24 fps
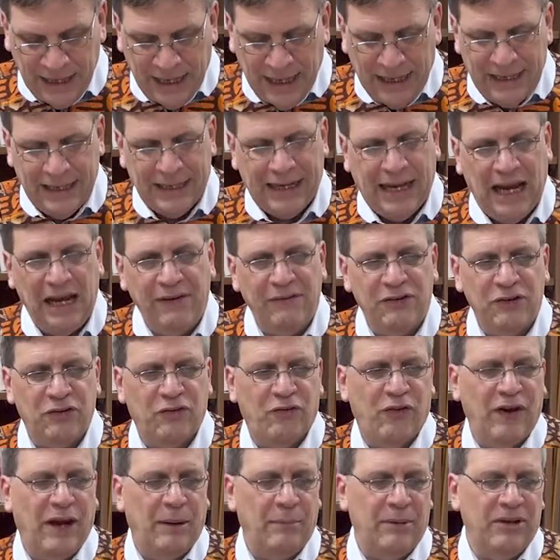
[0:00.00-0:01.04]
And he gave his
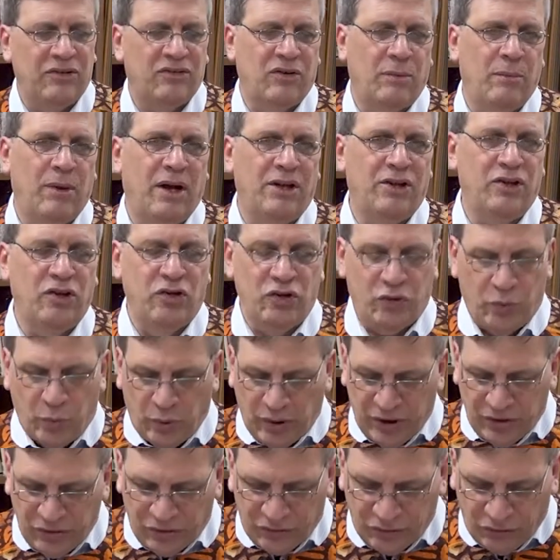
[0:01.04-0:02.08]
family some
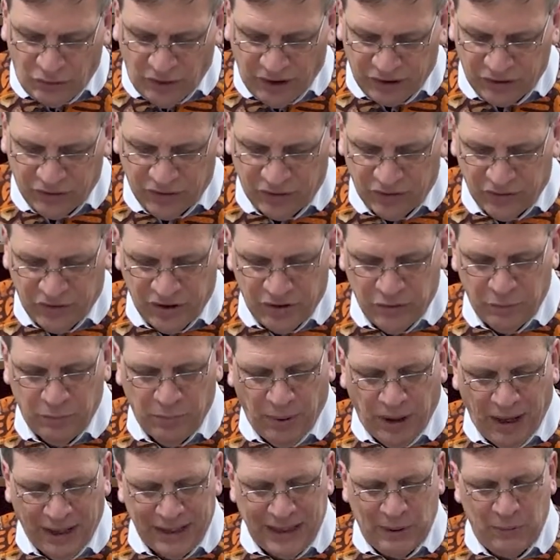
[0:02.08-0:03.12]
unusual instructions. His
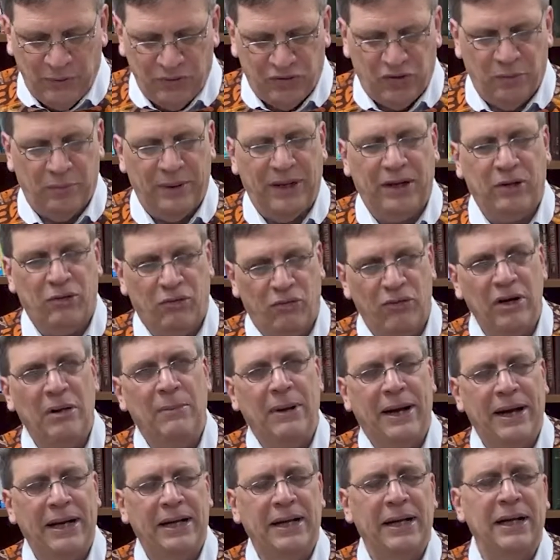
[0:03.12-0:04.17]
body was to be
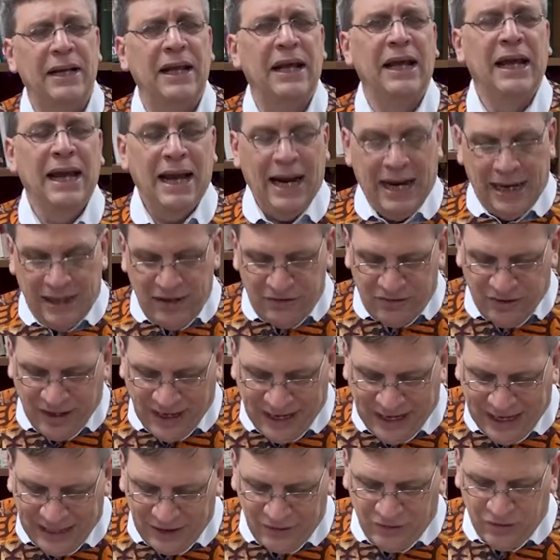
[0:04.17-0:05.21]
cremated, and his
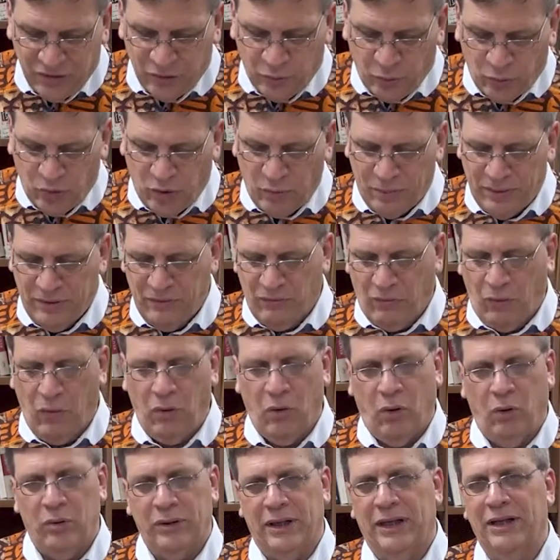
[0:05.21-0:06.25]
ashes were to be
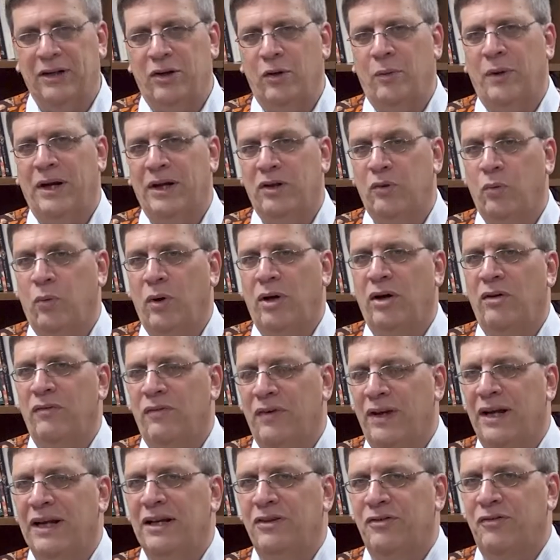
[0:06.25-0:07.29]
rolled into a
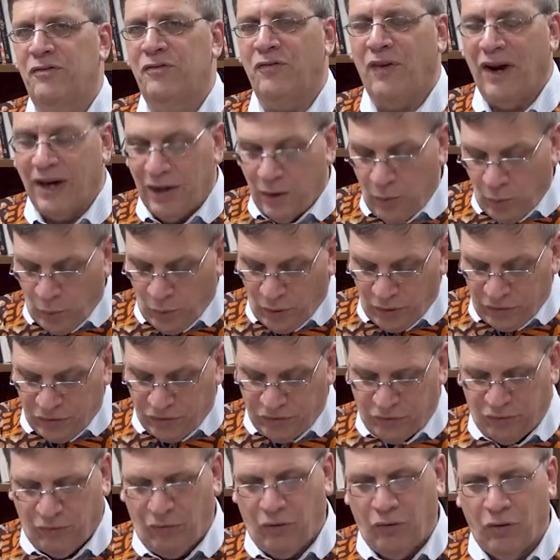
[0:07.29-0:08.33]
12 inch fireworks
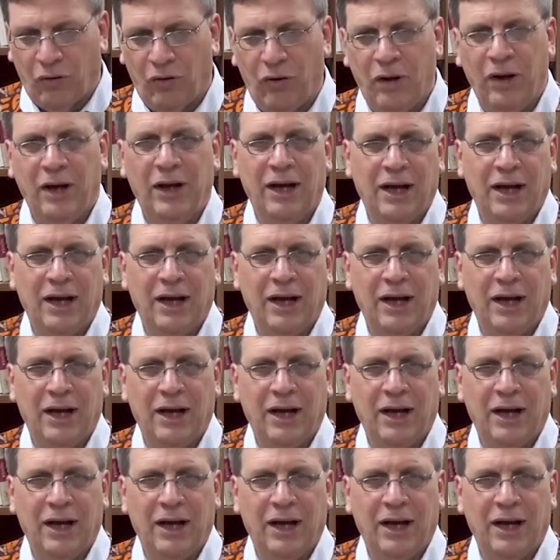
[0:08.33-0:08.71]
scroll,